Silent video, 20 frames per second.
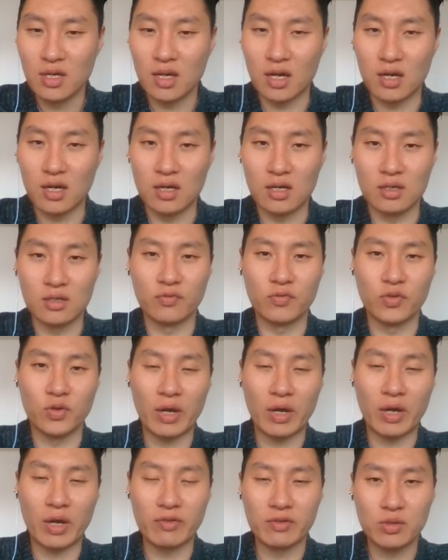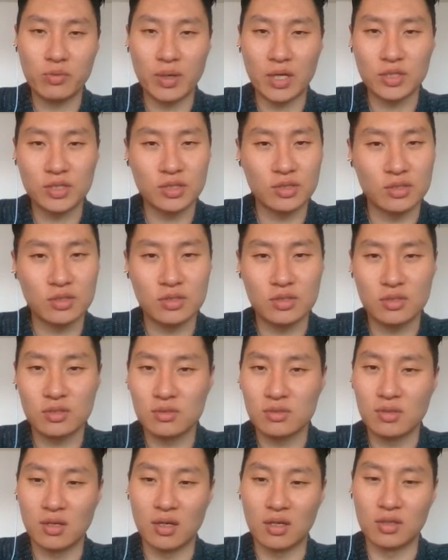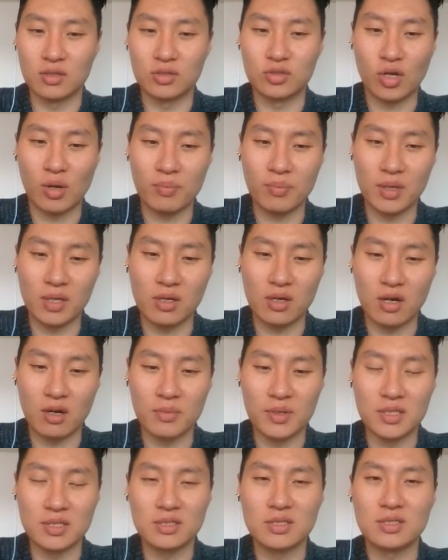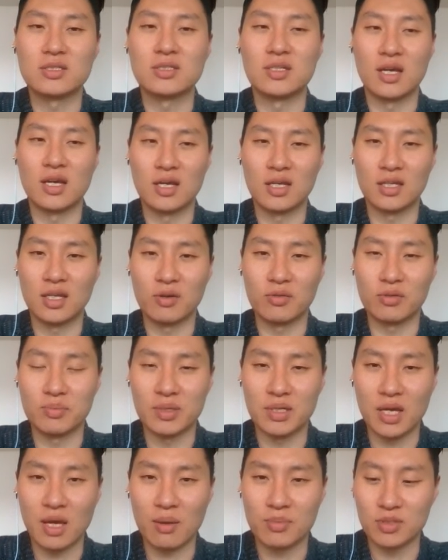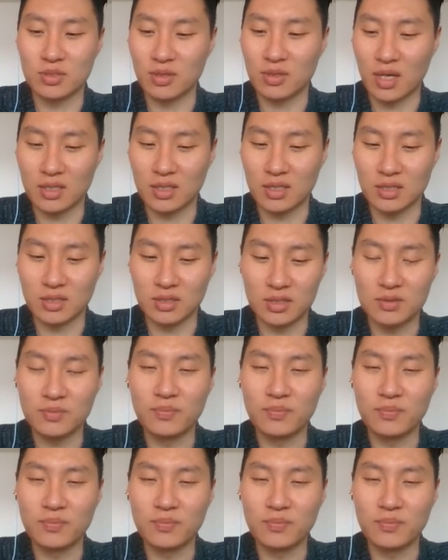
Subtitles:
If you have any questions, drop me a comment, and I will be happy to answer.